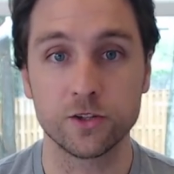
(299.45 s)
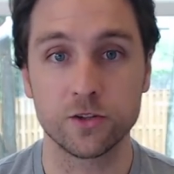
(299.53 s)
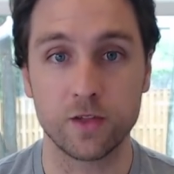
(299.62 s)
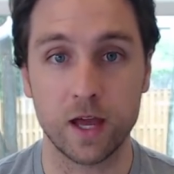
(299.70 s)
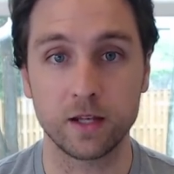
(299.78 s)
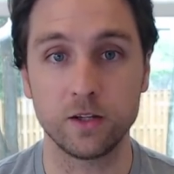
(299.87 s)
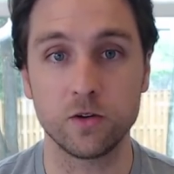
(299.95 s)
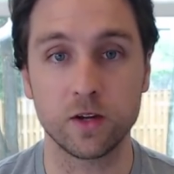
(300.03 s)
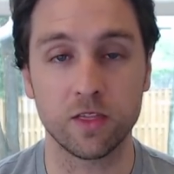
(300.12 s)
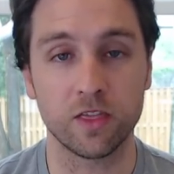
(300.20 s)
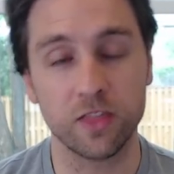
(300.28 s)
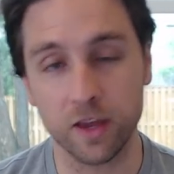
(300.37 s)
So then you
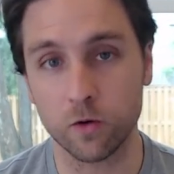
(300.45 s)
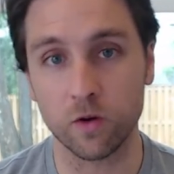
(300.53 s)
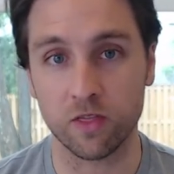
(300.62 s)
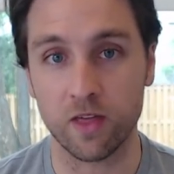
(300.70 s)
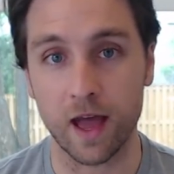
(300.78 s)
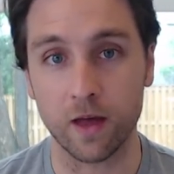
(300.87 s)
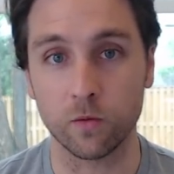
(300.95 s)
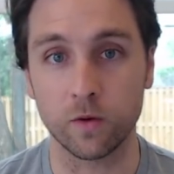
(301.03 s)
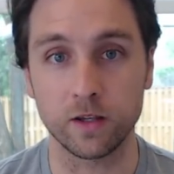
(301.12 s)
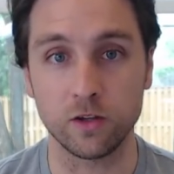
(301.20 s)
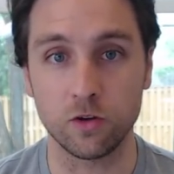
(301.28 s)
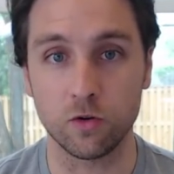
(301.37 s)
can think with that
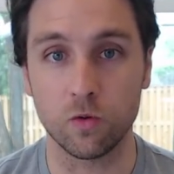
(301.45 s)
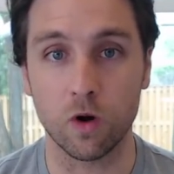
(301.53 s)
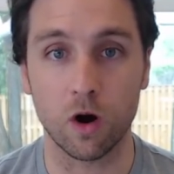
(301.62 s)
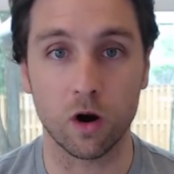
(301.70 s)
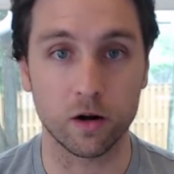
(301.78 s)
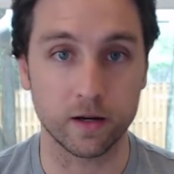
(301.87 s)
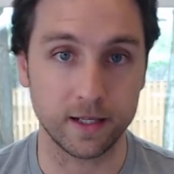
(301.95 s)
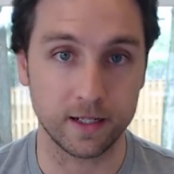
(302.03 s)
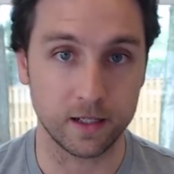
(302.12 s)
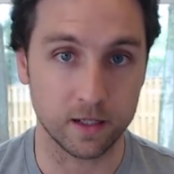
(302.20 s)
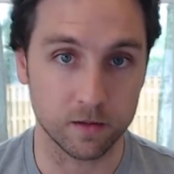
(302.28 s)
when you are eating